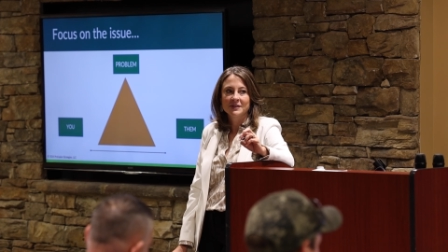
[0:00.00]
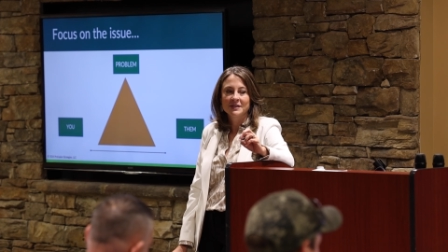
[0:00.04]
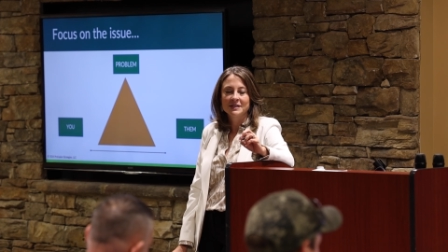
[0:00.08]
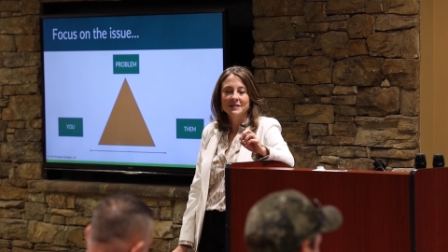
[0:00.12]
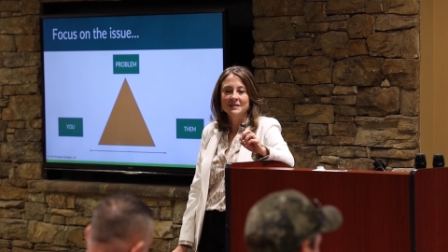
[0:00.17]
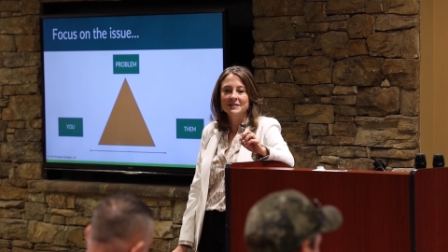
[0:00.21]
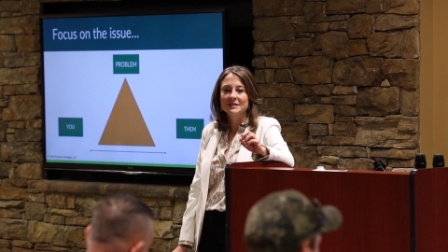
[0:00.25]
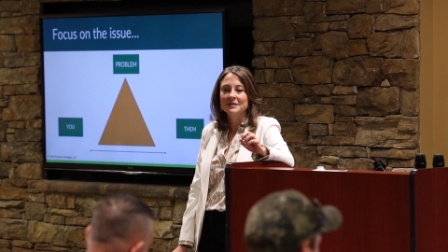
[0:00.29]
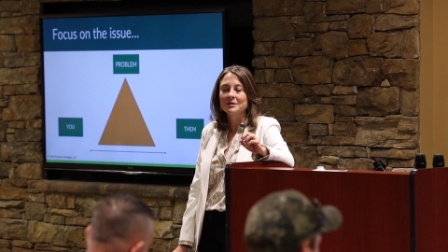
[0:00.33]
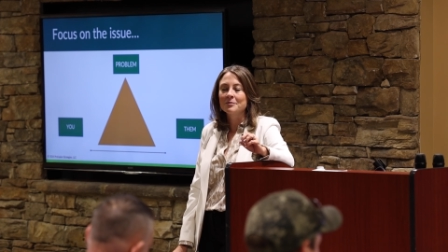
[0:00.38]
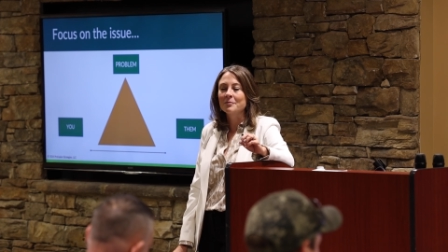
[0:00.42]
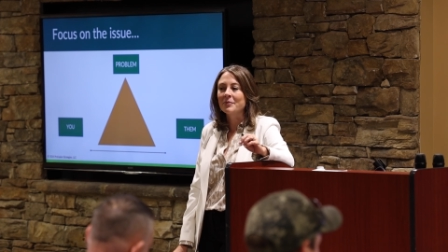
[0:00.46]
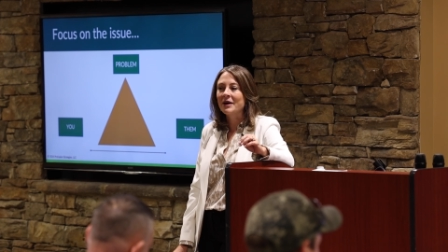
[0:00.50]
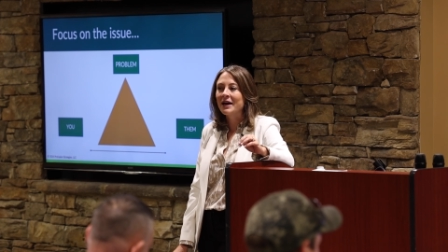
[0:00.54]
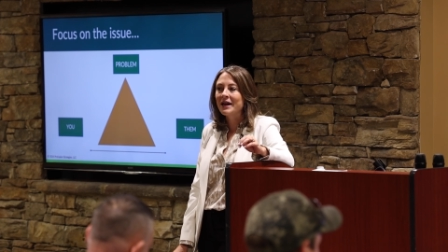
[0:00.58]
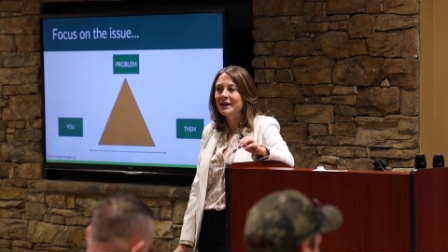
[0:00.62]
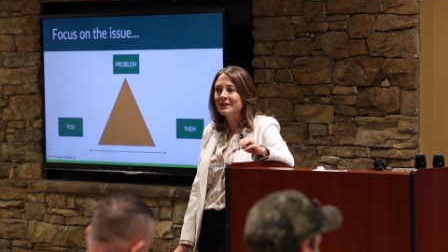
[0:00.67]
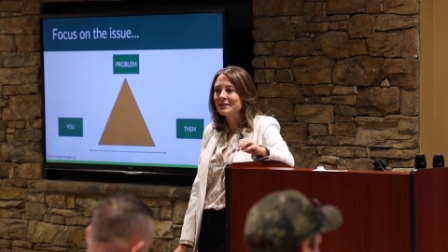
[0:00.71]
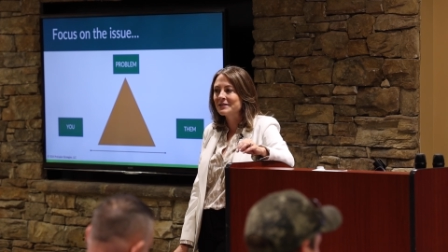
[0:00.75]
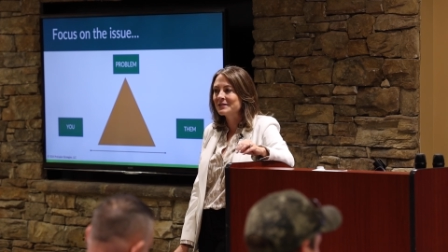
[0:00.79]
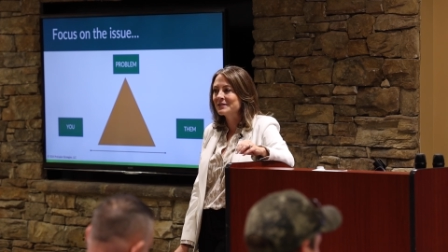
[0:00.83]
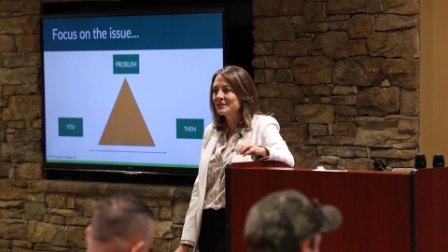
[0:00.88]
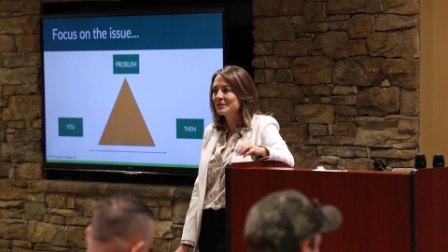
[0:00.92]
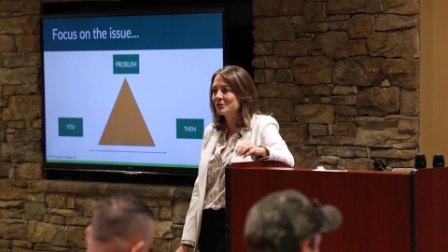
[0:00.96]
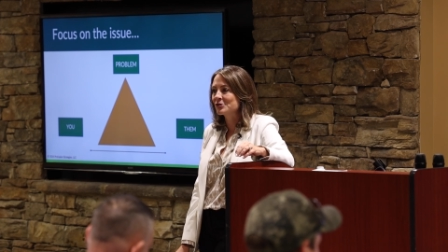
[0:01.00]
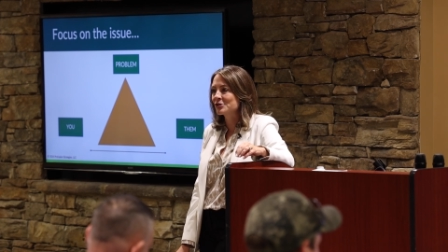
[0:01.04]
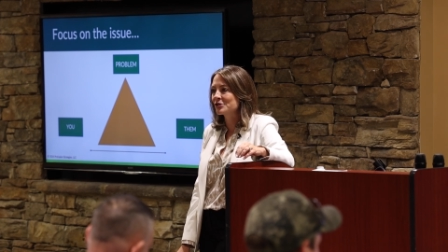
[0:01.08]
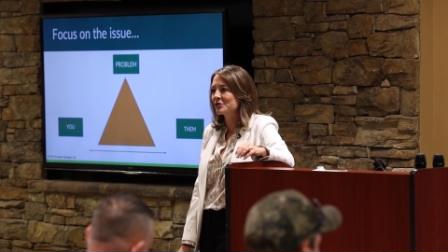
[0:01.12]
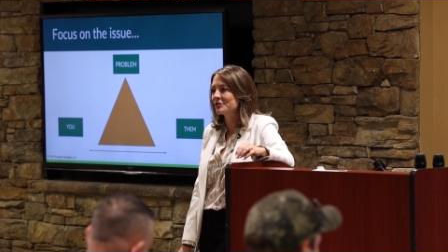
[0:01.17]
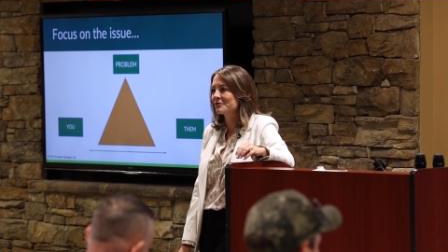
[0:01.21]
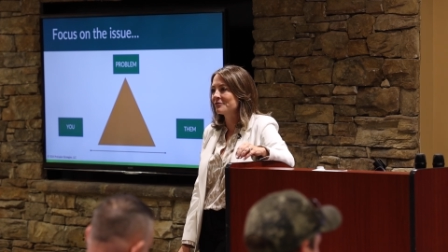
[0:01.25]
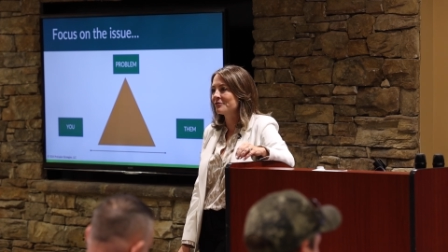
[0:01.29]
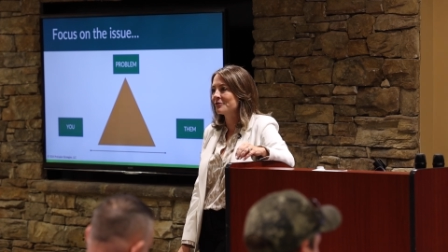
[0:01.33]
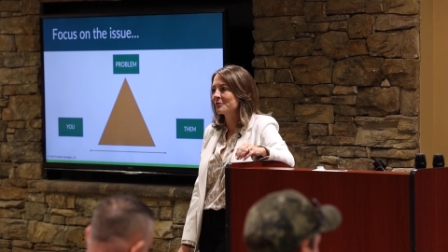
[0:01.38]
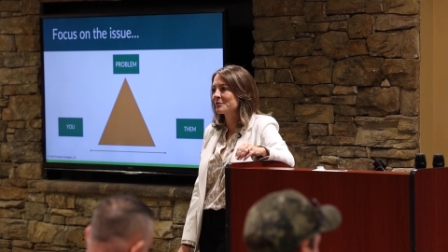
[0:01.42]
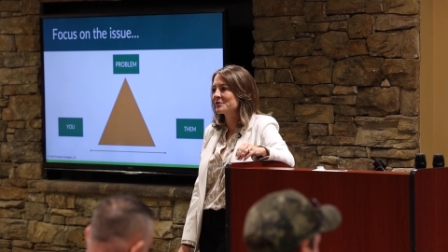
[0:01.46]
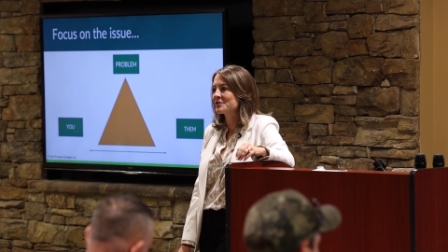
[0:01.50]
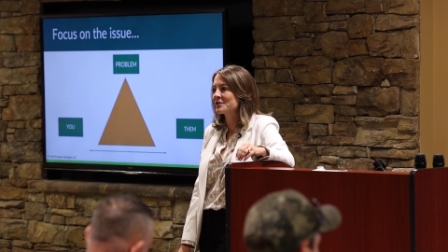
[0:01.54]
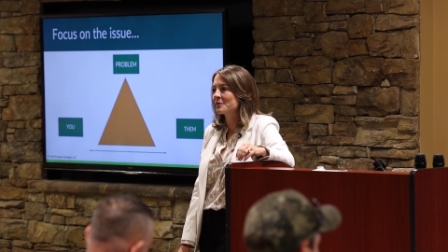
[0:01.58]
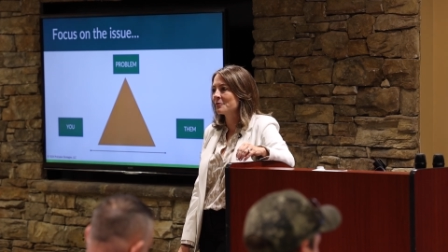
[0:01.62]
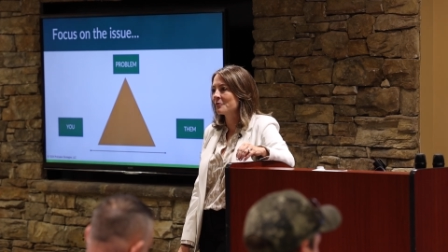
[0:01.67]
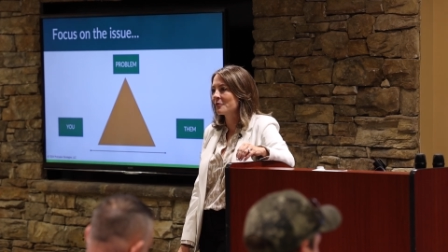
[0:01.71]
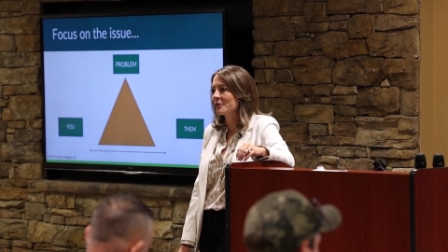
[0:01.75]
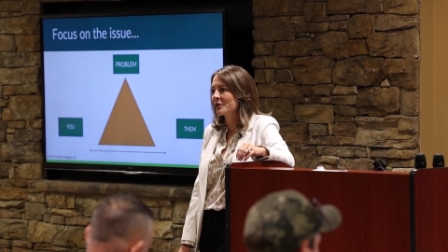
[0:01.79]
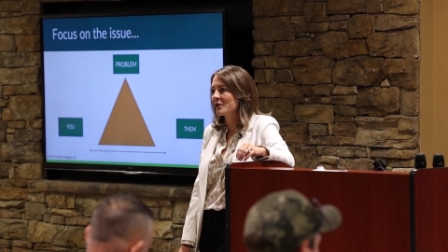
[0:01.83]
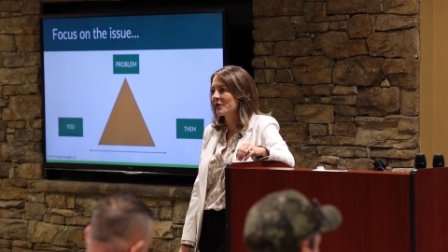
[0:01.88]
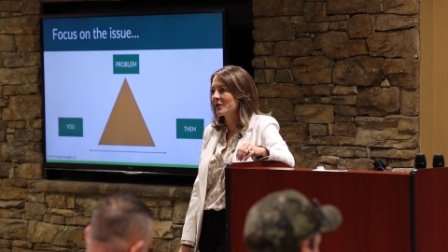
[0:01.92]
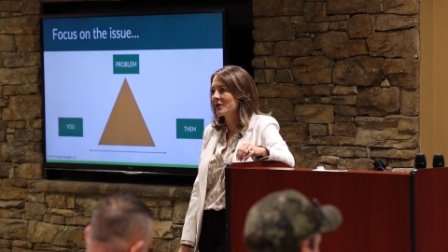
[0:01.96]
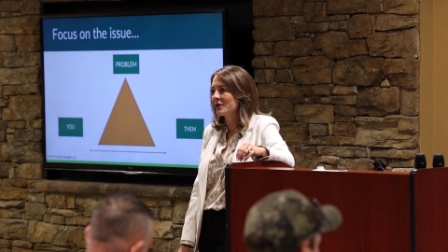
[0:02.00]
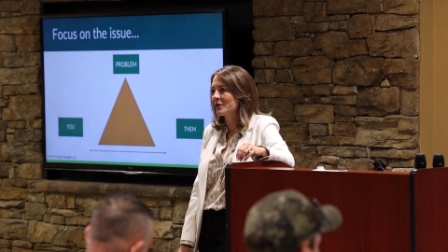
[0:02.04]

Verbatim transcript: Is it a bad decision from somewhere